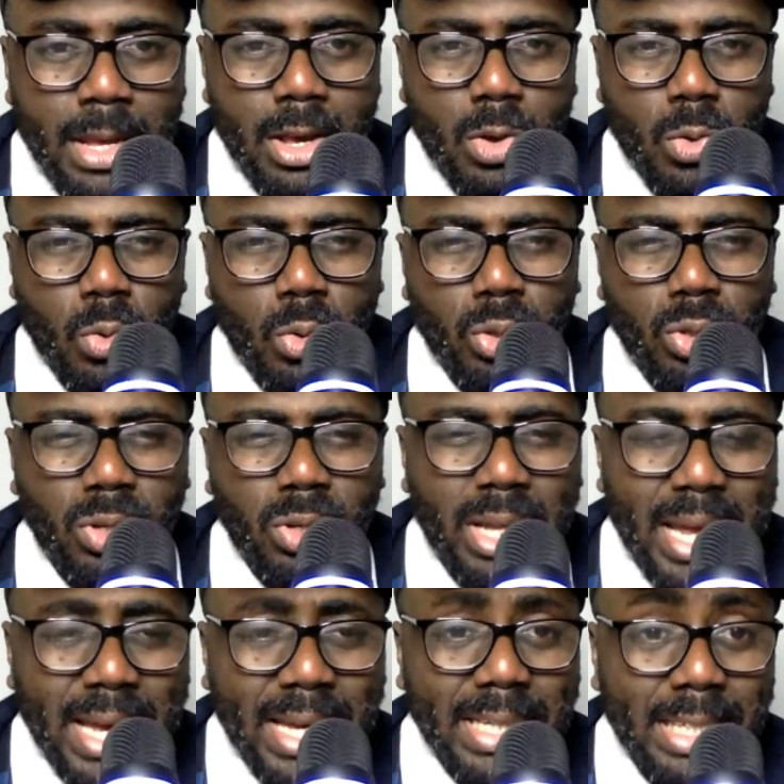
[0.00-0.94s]
Would you
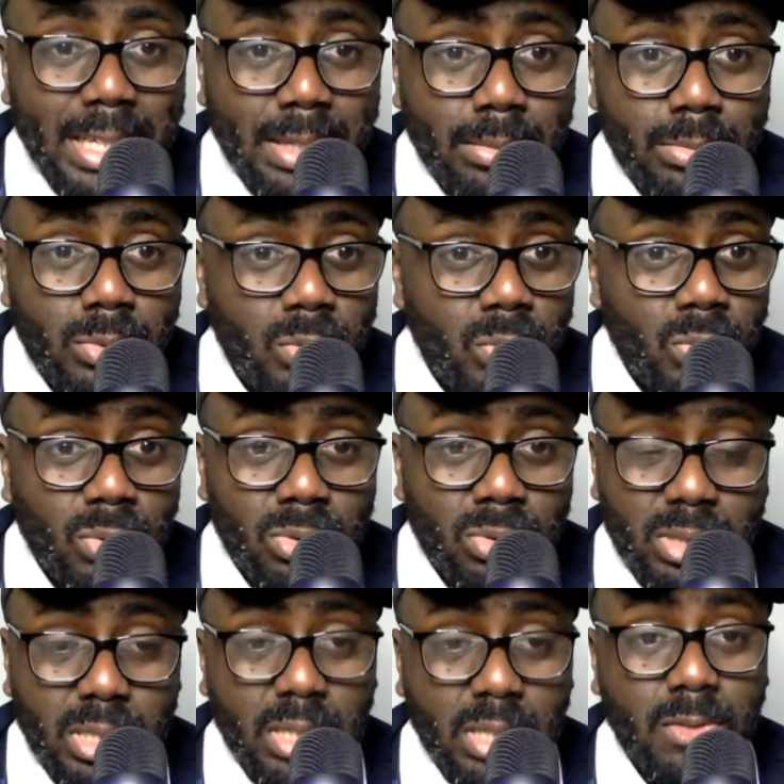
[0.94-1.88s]
like them to
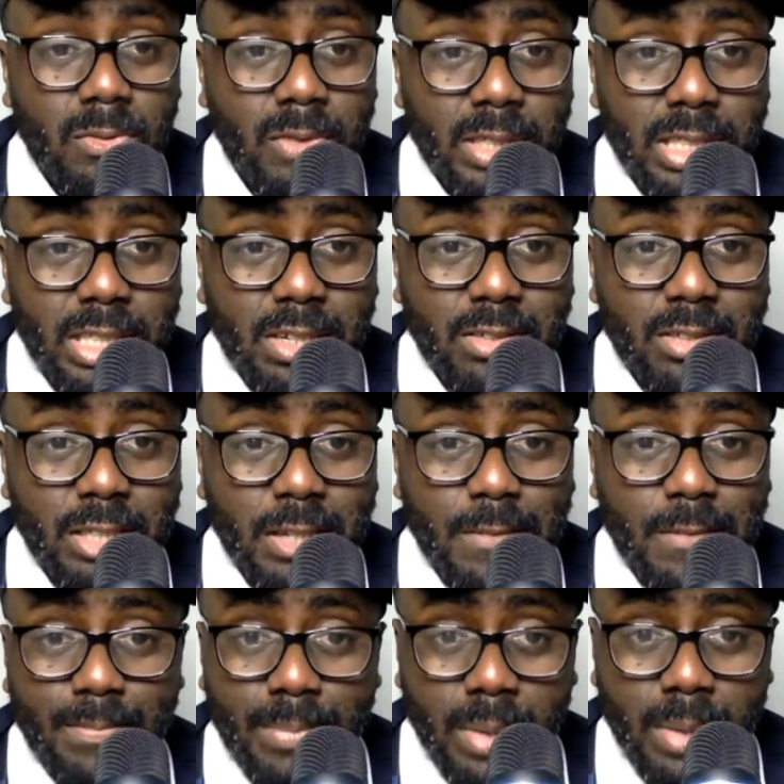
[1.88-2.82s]
take over Chelsea,
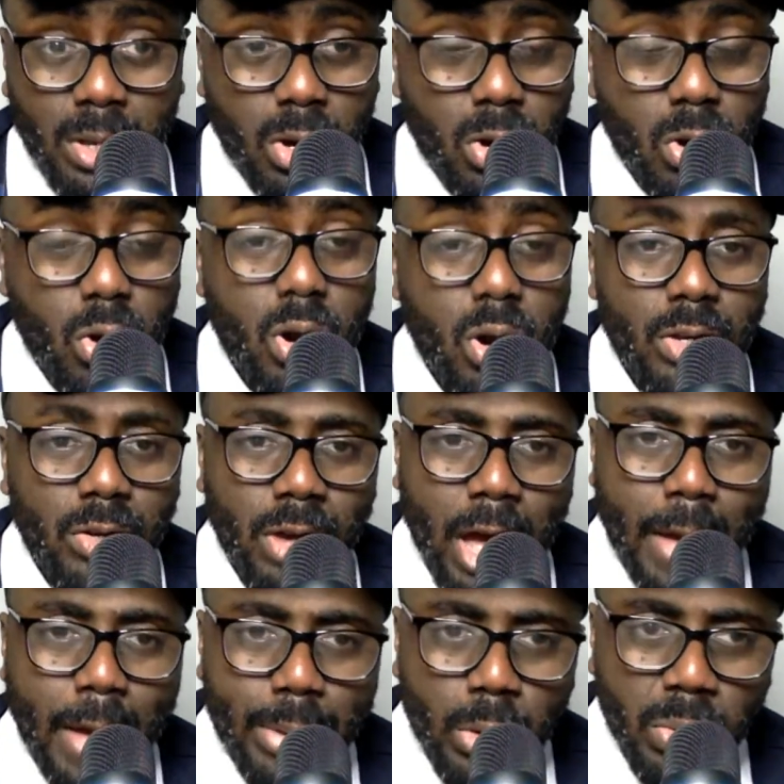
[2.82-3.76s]
or are you
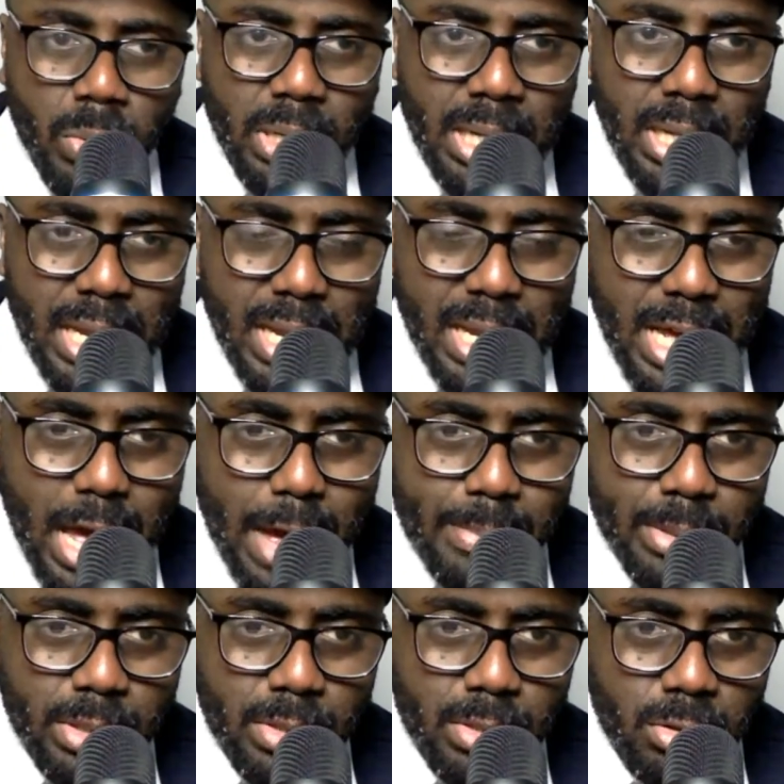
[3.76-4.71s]
happy with Clearly
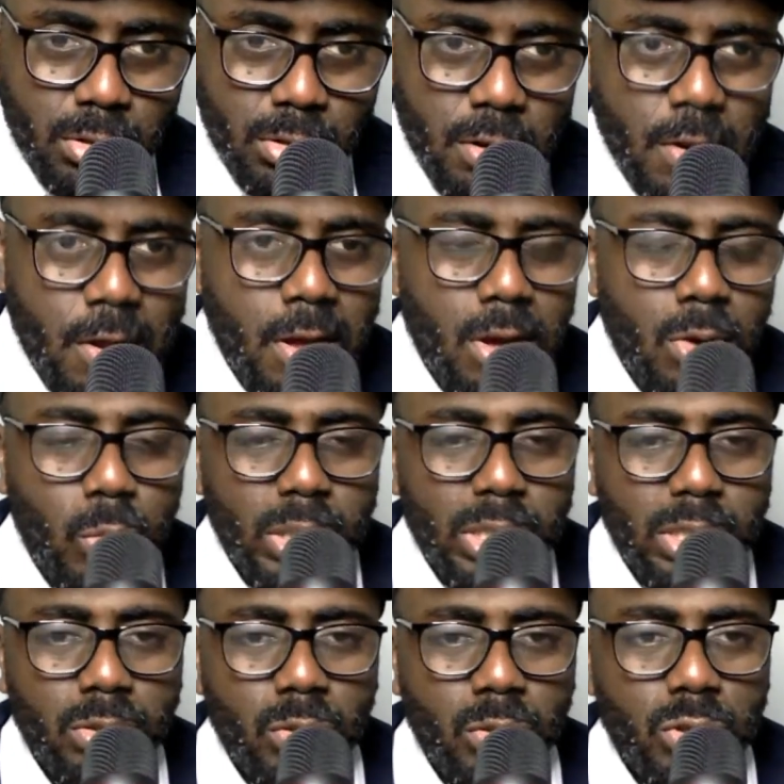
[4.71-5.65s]
Capital, what they're
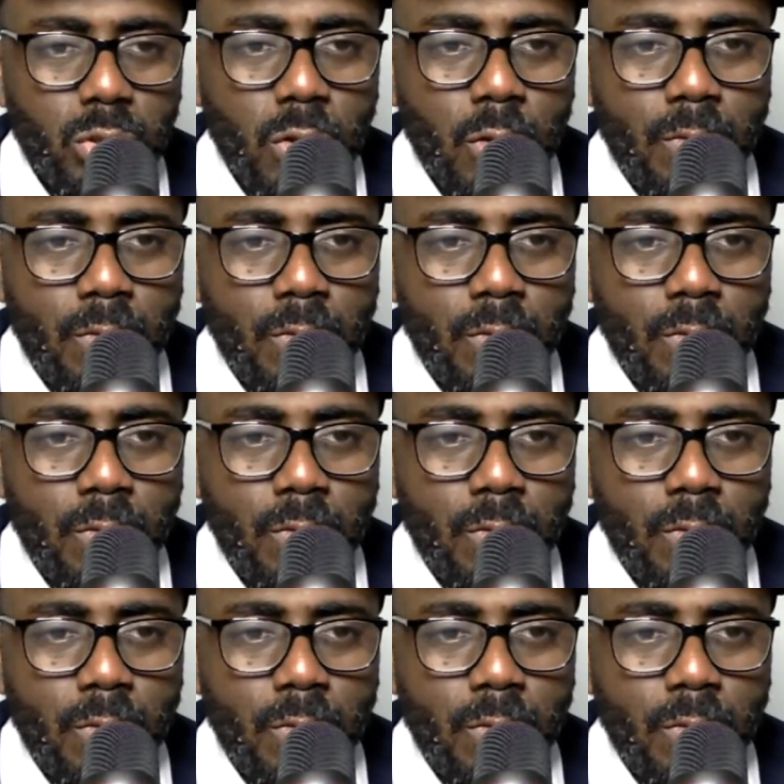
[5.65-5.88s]
doing so